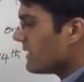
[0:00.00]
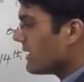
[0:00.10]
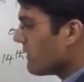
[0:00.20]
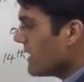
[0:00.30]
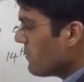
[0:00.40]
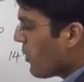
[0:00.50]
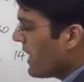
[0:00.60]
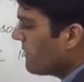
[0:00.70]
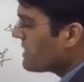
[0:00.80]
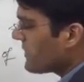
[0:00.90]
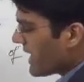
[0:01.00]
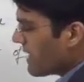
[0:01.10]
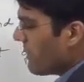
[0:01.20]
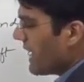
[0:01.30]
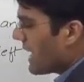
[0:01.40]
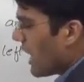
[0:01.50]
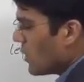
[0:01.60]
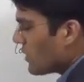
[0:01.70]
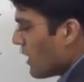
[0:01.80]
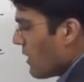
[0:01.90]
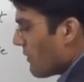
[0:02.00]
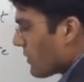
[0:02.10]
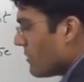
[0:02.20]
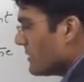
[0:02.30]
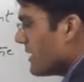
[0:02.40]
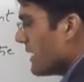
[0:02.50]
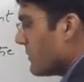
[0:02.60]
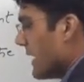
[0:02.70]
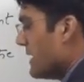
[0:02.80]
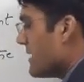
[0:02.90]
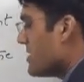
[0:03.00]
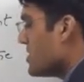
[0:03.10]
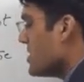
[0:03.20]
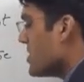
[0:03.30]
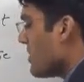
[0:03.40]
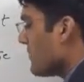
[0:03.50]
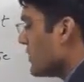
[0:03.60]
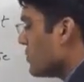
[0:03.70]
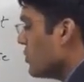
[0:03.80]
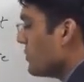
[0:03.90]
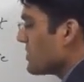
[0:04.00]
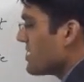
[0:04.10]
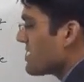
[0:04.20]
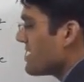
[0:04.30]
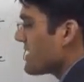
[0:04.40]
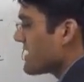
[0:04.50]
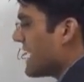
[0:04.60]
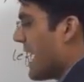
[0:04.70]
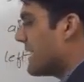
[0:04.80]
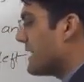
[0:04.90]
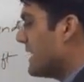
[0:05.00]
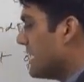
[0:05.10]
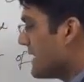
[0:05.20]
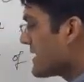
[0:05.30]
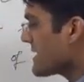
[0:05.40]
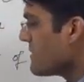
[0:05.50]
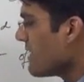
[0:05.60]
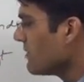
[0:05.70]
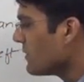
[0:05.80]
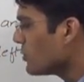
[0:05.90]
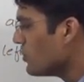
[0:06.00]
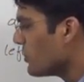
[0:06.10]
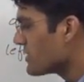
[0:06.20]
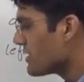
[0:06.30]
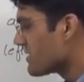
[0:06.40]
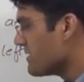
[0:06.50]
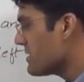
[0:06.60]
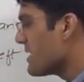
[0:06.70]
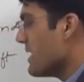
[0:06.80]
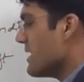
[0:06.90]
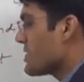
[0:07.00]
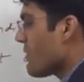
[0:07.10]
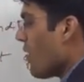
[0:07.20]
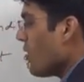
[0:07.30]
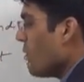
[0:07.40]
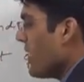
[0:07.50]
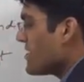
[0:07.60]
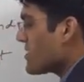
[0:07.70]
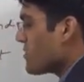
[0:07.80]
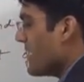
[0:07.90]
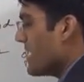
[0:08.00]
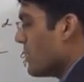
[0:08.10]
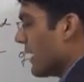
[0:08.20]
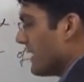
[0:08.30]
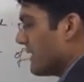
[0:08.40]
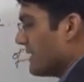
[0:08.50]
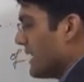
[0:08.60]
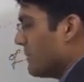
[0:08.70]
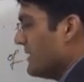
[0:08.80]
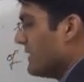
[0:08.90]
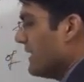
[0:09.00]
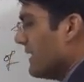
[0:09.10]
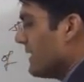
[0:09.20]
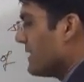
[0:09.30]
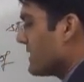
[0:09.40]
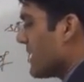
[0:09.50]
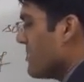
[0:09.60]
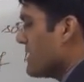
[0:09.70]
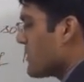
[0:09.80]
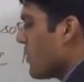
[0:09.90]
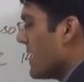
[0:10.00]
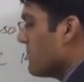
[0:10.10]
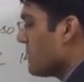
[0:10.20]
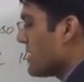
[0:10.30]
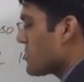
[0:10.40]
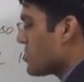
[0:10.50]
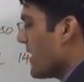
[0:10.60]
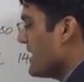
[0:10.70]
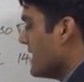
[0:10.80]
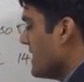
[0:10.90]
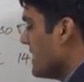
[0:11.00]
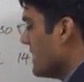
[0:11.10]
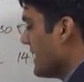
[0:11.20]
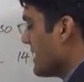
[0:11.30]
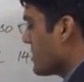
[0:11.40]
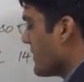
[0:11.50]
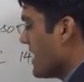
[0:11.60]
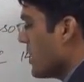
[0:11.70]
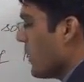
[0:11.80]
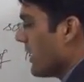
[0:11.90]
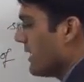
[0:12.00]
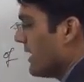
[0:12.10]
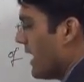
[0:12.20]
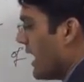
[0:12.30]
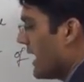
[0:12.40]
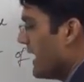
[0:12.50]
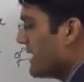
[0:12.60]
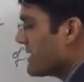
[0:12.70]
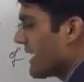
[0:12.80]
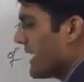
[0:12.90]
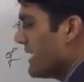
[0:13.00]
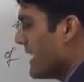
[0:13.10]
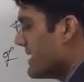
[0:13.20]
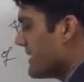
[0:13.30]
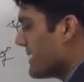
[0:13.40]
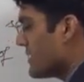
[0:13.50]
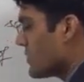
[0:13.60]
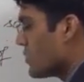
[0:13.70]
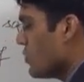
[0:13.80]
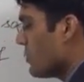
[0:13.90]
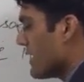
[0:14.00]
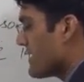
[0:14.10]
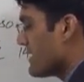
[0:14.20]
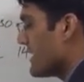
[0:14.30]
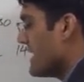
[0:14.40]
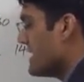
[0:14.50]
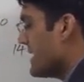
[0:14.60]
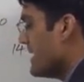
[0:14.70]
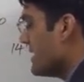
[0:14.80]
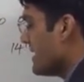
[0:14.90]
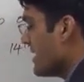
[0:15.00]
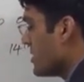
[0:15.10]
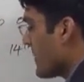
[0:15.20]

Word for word: The one point which we can make out from the interchanging of the two positions is that the sum of the two positions is always 21. That means here the sum is 1 plus 20 that is 21 Again in the second case it is 2 plus 19,